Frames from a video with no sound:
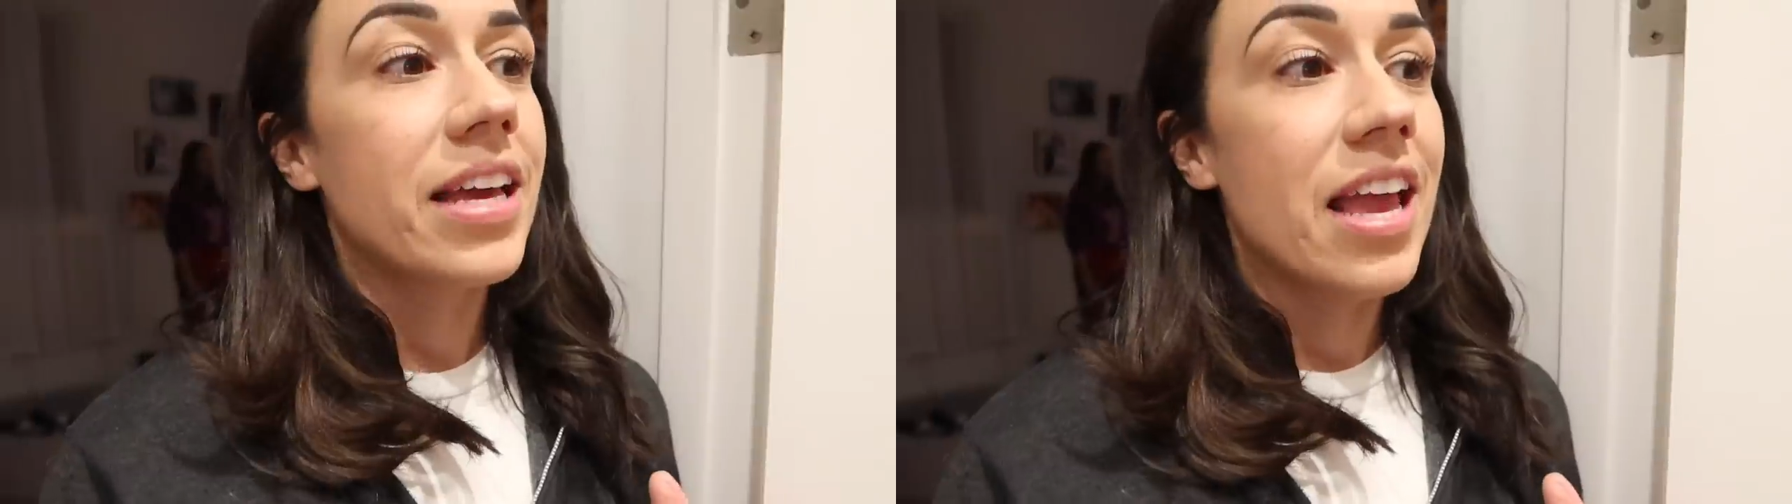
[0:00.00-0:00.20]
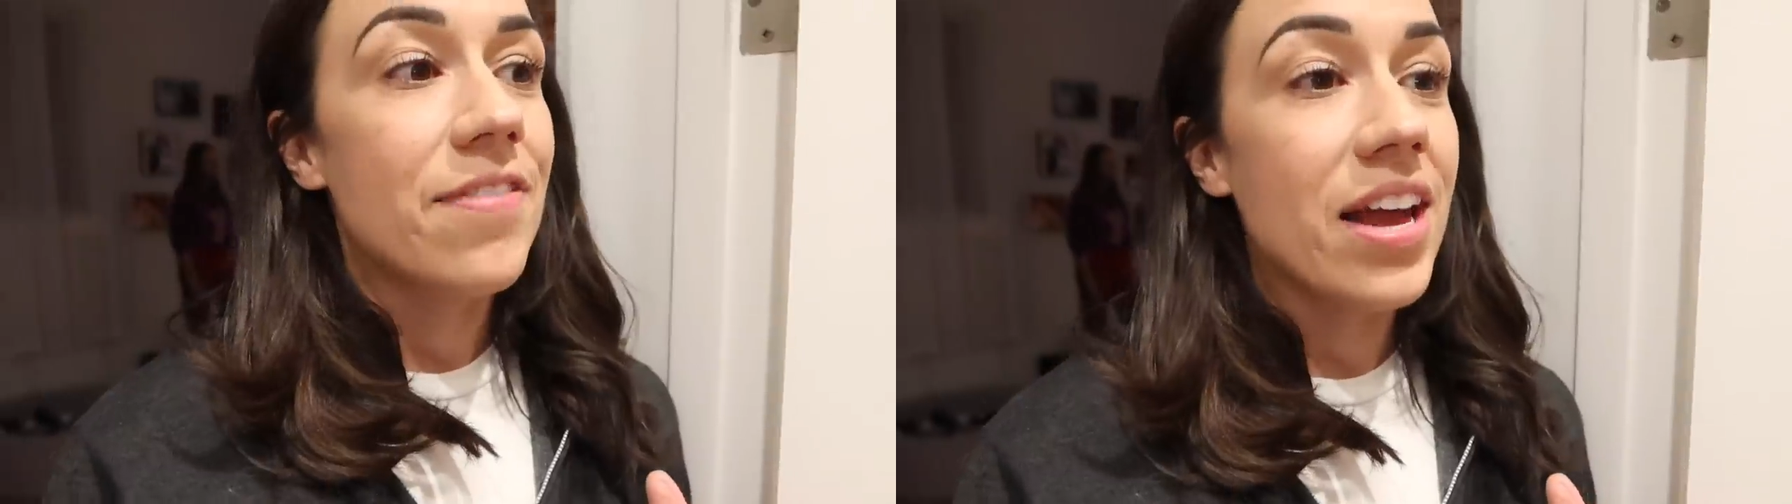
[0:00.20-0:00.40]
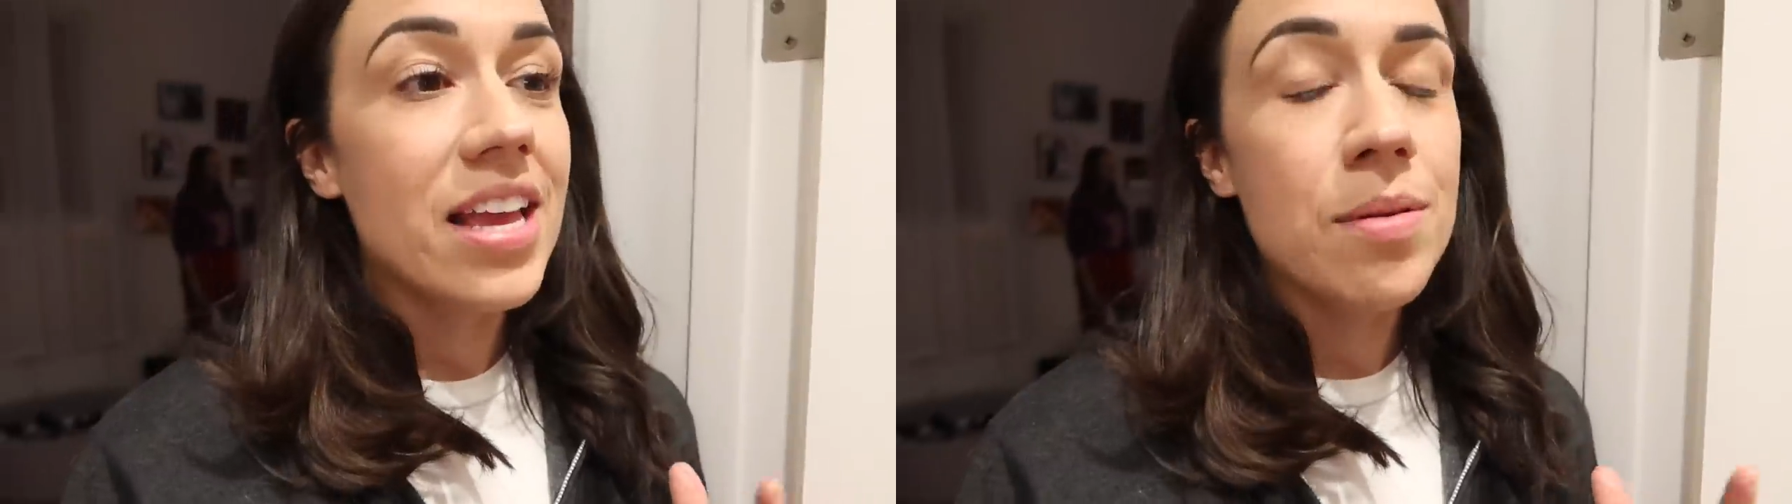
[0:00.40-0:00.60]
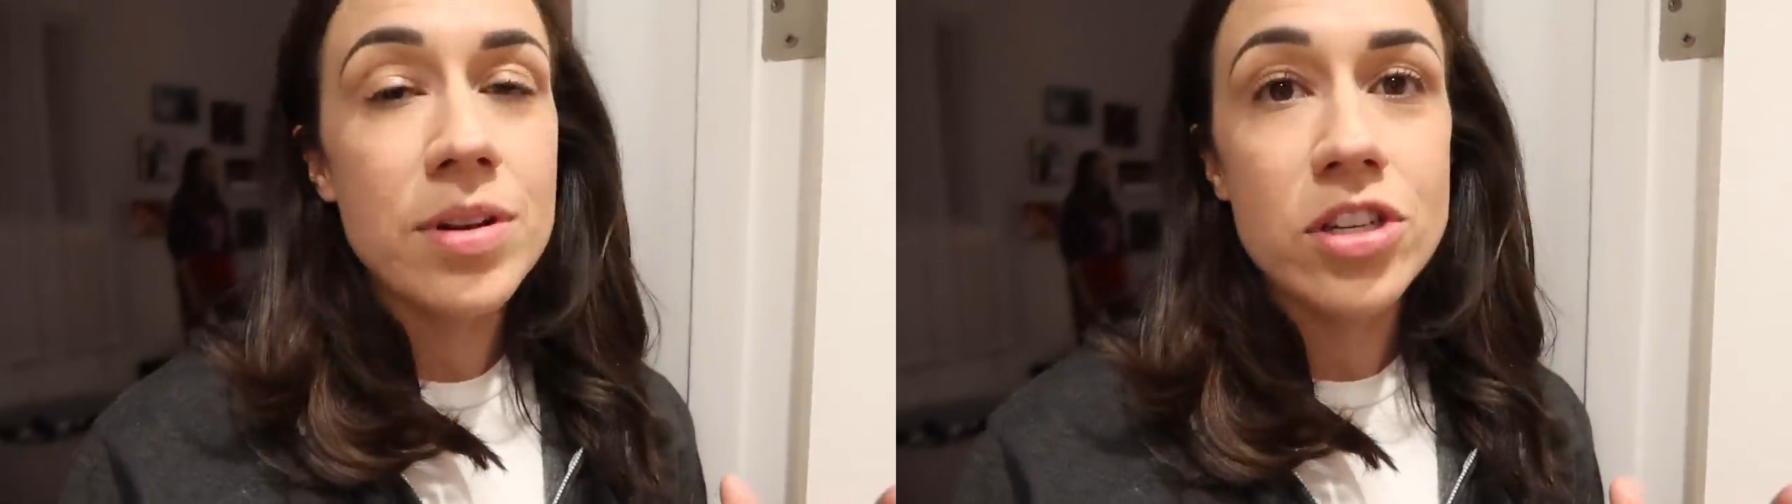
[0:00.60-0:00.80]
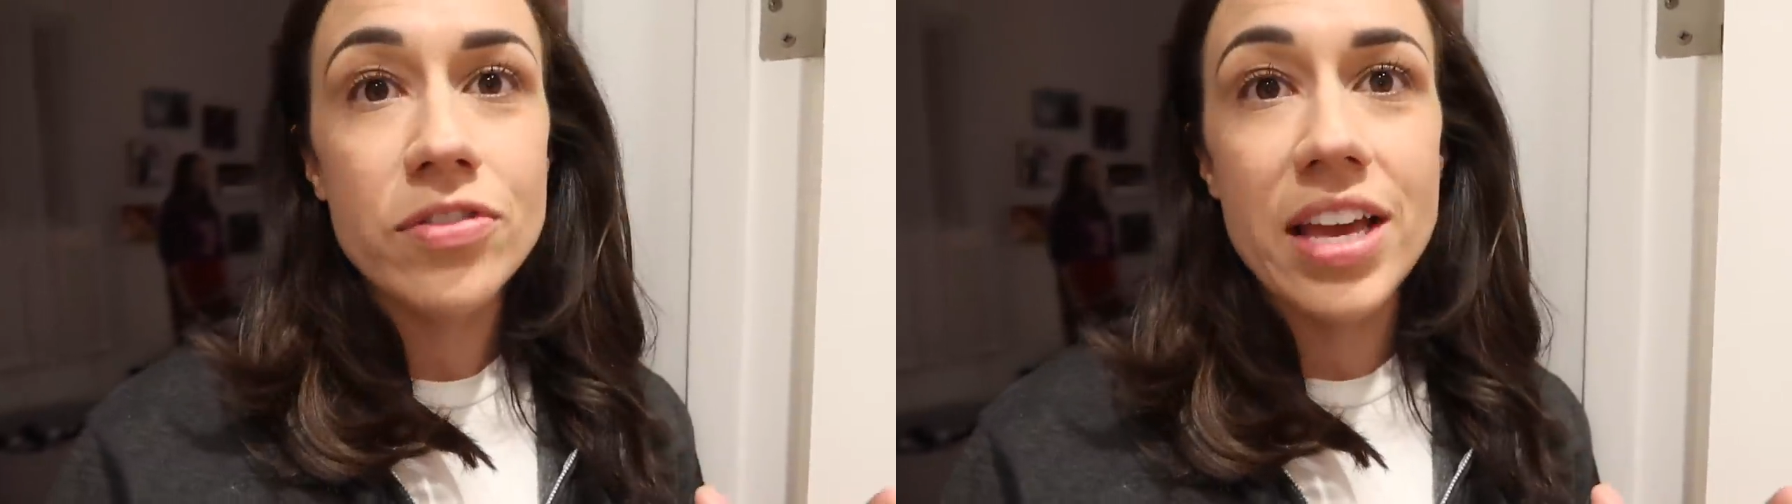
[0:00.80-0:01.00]
like if I eat a
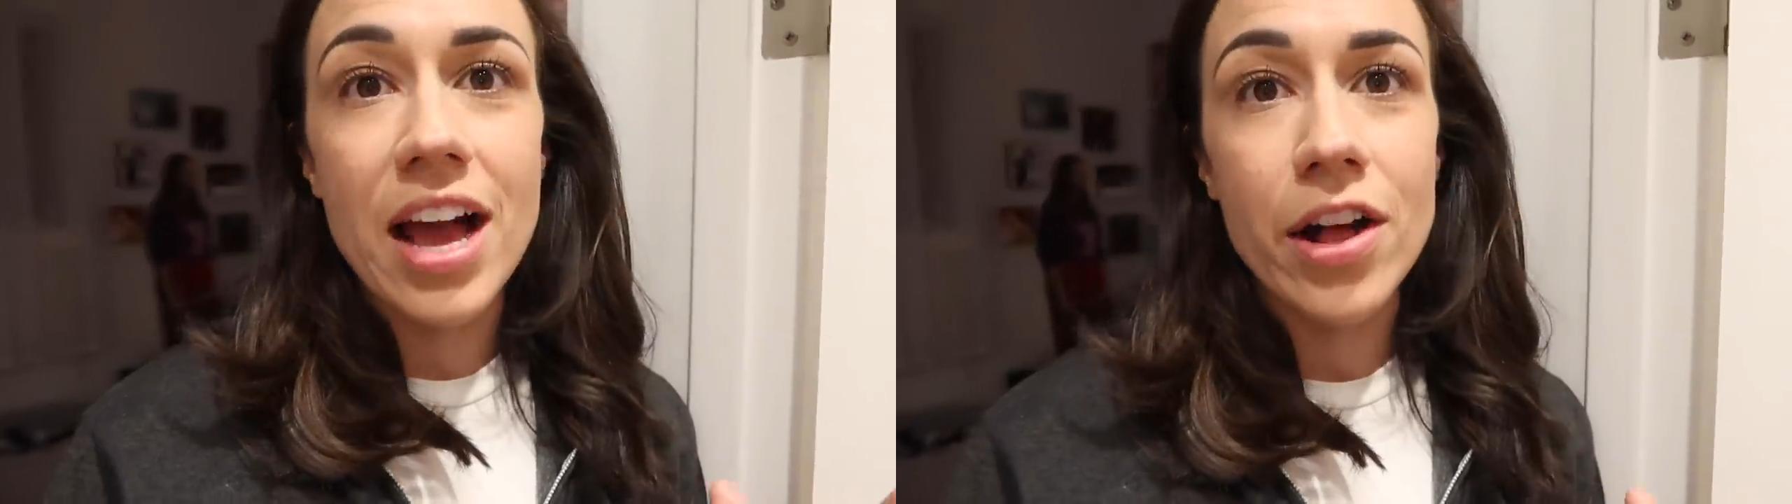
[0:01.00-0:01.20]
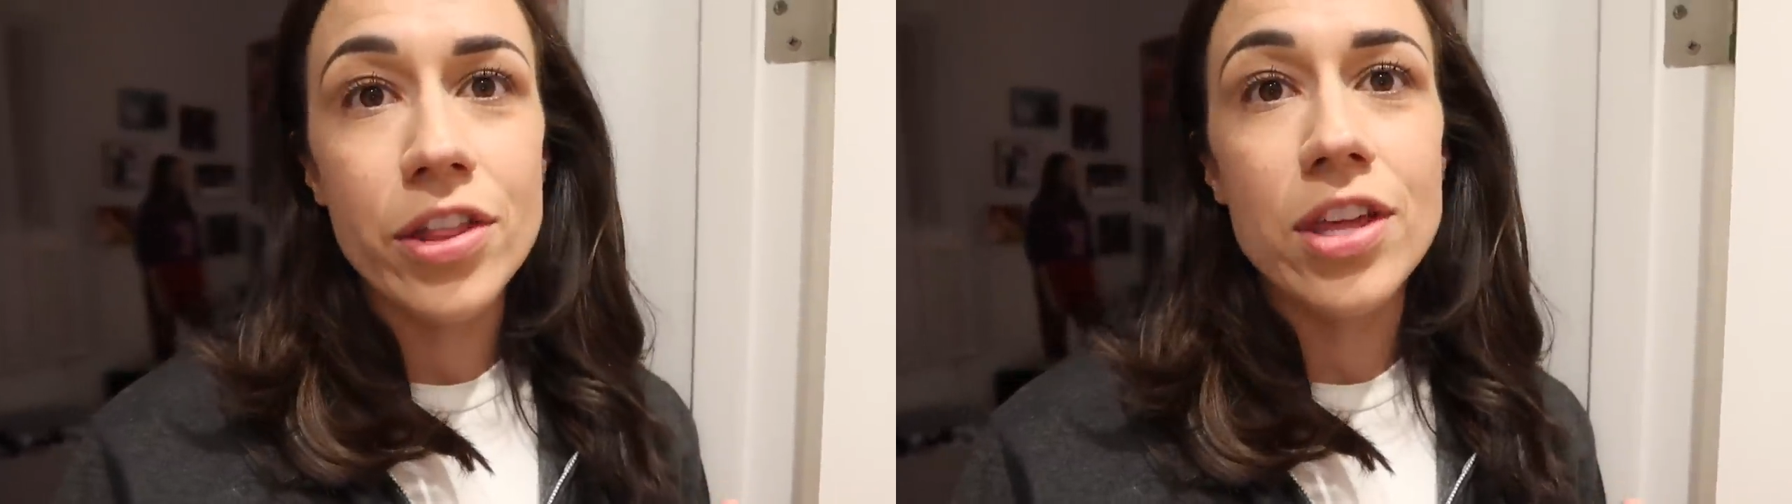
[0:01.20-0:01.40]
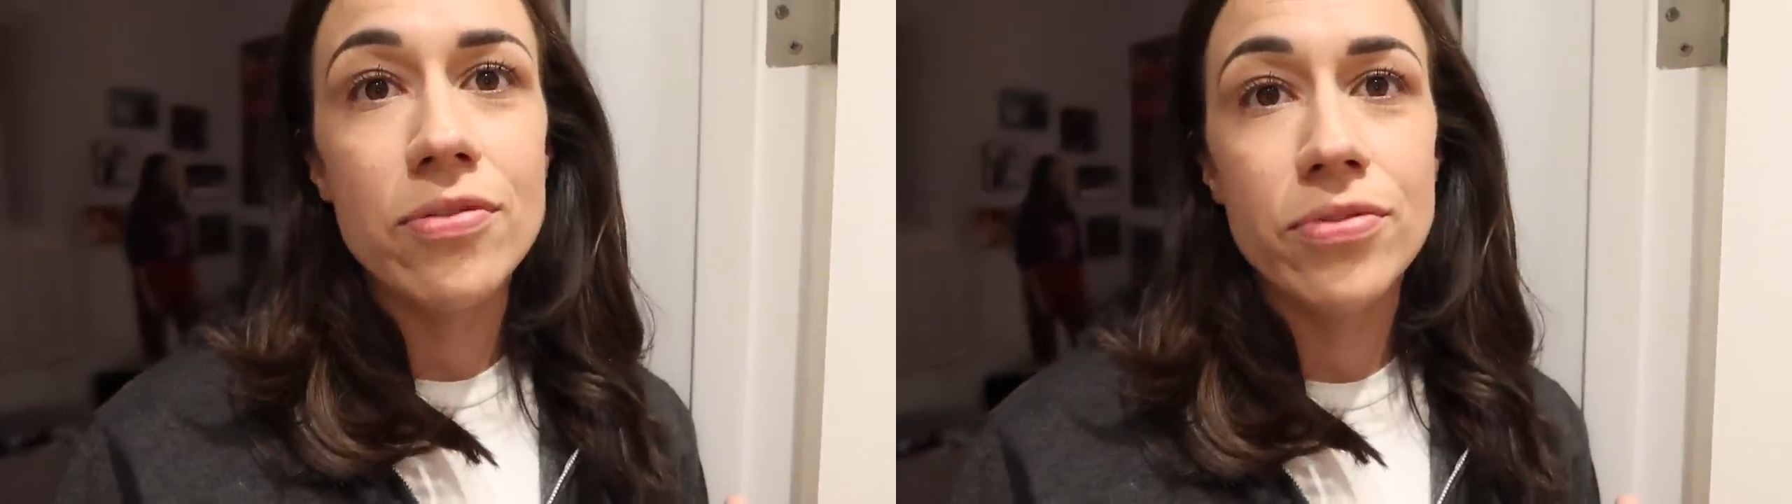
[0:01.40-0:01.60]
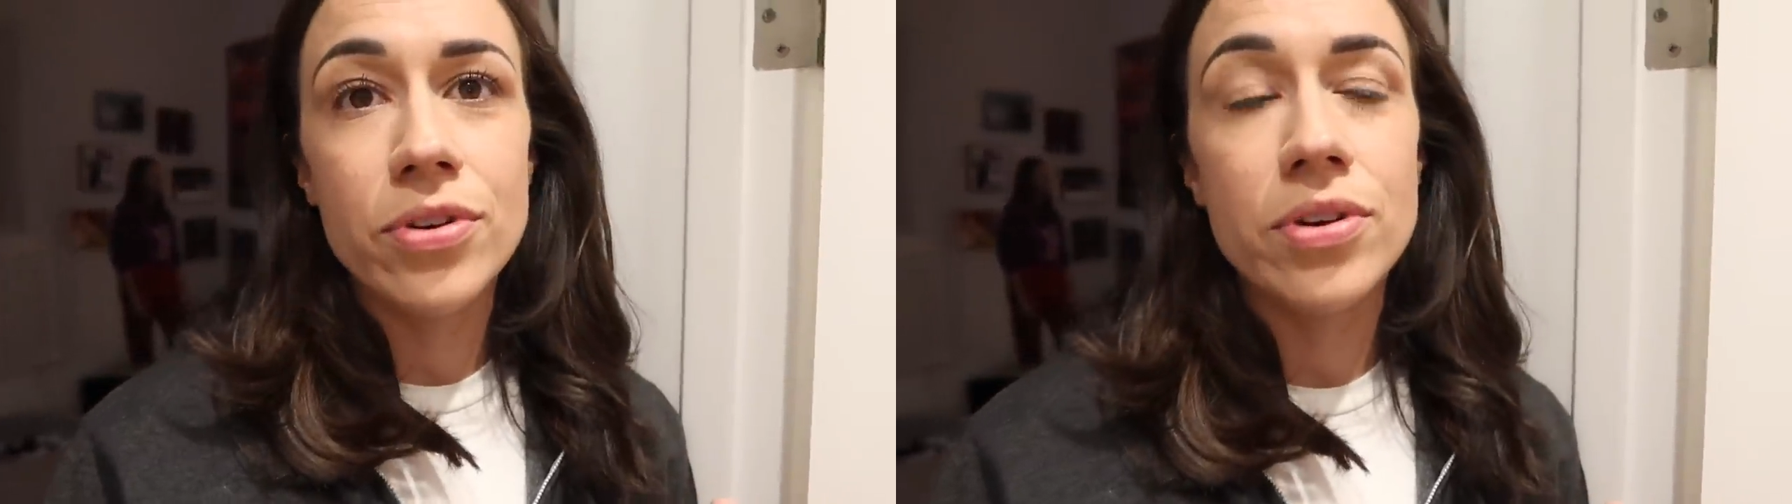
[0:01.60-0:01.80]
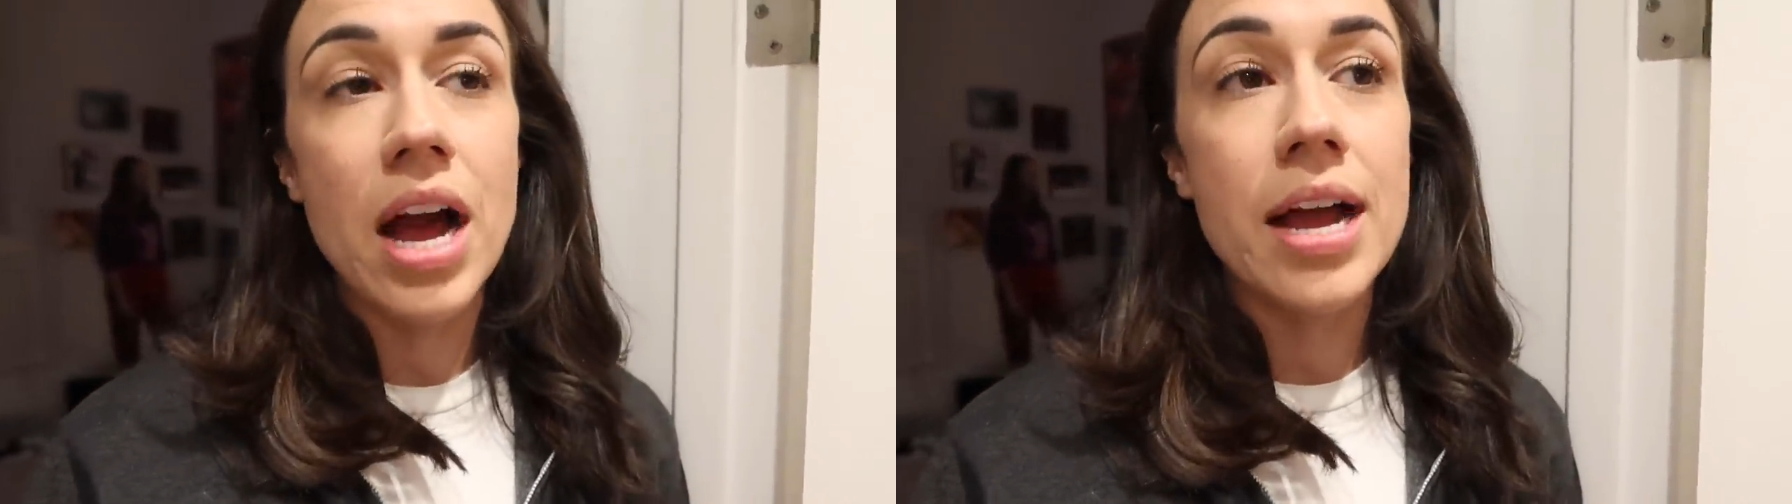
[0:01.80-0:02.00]
bunch of like healthy food,